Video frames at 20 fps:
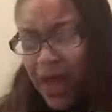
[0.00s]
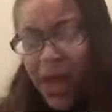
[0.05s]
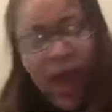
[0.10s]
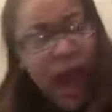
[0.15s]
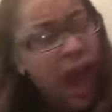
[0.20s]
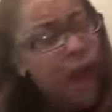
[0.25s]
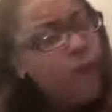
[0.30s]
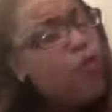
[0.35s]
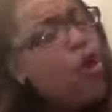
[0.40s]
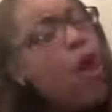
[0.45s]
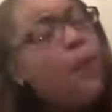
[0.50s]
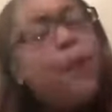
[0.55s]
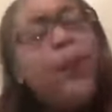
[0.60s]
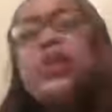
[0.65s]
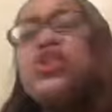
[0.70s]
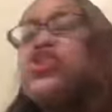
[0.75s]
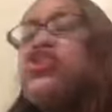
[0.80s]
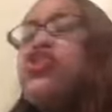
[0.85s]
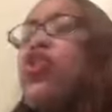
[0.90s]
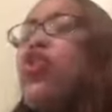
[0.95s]
I'm going to
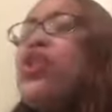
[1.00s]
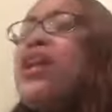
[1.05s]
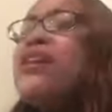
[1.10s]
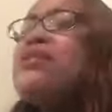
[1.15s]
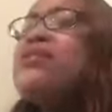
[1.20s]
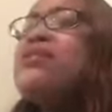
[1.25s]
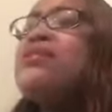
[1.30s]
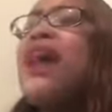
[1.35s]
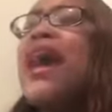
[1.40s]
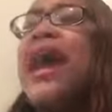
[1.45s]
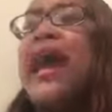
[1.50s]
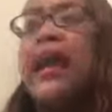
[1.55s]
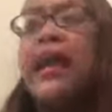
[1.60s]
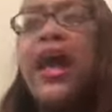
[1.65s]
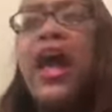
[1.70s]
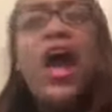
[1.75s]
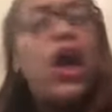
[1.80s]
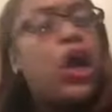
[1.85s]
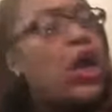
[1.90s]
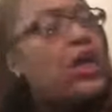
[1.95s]
push through this thing
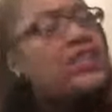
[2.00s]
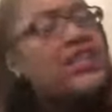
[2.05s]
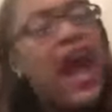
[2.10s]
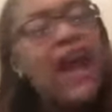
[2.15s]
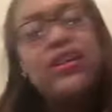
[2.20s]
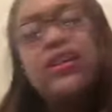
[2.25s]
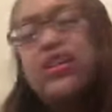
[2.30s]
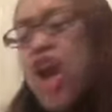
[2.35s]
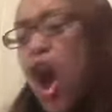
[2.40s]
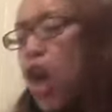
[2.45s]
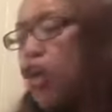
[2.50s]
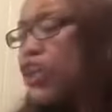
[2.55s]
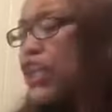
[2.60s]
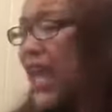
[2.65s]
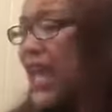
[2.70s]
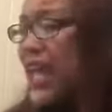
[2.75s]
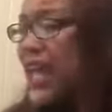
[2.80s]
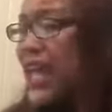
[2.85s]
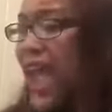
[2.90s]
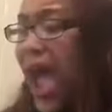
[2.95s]
because I know
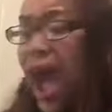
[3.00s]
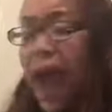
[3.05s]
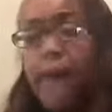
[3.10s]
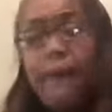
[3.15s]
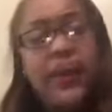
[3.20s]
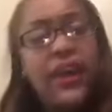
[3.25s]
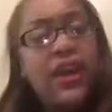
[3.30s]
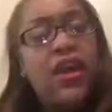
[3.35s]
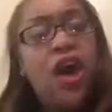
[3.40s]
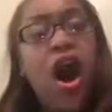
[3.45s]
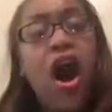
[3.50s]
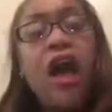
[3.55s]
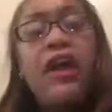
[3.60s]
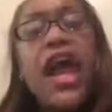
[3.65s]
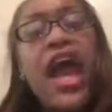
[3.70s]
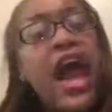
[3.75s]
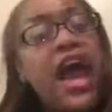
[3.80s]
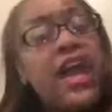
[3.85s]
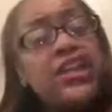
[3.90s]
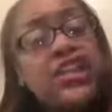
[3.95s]
you got me, God,
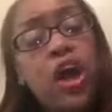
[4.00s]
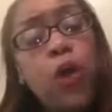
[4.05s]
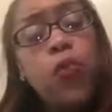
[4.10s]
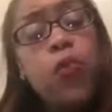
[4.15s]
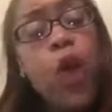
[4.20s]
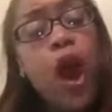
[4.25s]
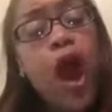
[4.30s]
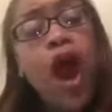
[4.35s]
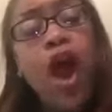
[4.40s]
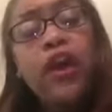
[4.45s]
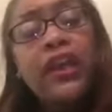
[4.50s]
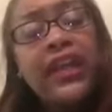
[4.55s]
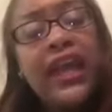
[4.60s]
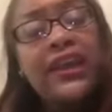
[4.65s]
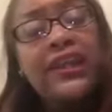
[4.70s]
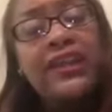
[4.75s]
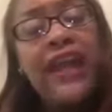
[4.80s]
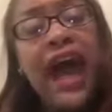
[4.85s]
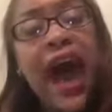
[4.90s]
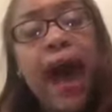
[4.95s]
and your word
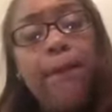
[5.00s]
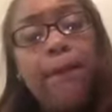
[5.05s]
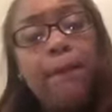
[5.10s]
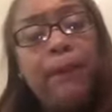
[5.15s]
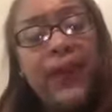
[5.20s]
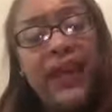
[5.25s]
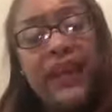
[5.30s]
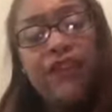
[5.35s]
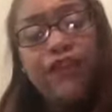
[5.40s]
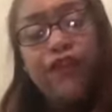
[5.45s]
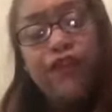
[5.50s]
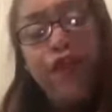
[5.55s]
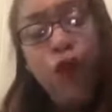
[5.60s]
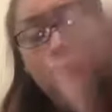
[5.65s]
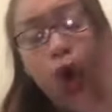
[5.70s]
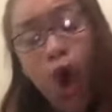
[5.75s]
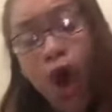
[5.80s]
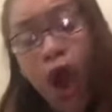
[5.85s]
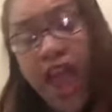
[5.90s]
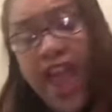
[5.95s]
cannot be
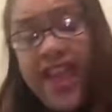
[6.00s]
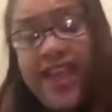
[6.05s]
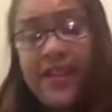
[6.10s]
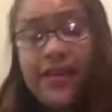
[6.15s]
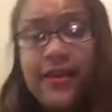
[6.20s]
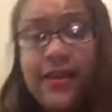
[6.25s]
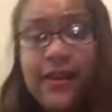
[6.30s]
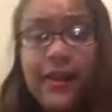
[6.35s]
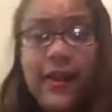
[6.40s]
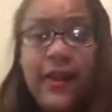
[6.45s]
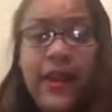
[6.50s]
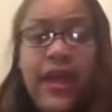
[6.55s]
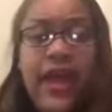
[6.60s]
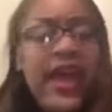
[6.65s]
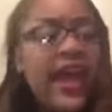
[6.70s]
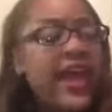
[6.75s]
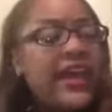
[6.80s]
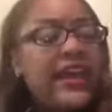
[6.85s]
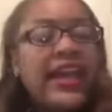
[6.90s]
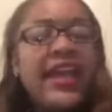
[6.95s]
void.
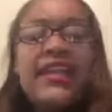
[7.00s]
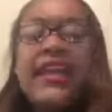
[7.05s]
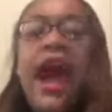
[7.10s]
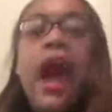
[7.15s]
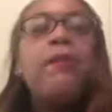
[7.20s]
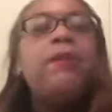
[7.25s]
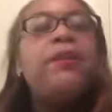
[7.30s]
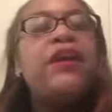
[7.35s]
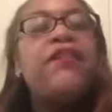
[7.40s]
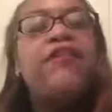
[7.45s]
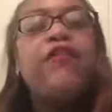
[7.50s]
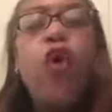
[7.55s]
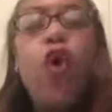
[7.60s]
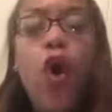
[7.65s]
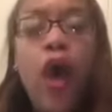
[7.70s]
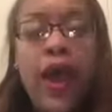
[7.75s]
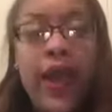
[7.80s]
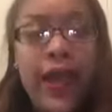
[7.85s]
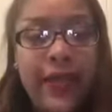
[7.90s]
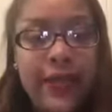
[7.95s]
It cannot be
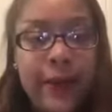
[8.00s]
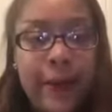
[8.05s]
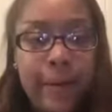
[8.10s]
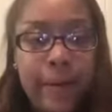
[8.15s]
void.